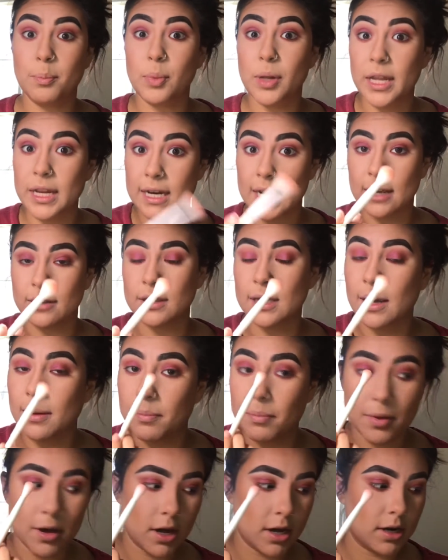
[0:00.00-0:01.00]
Blend out
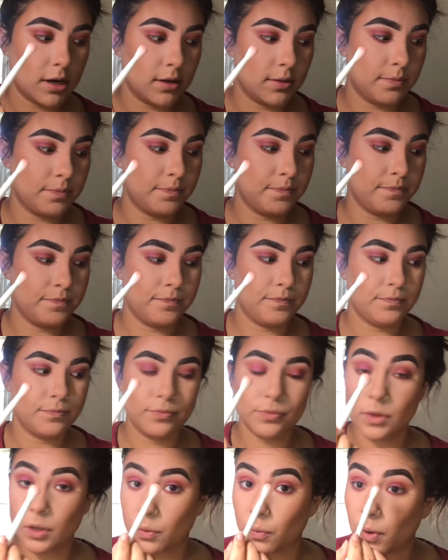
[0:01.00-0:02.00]
that bottom
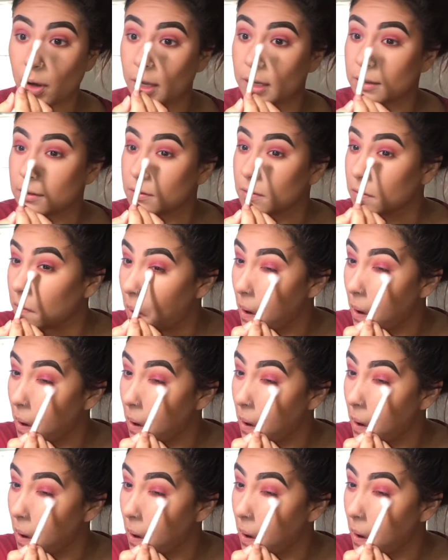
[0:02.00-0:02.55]
one.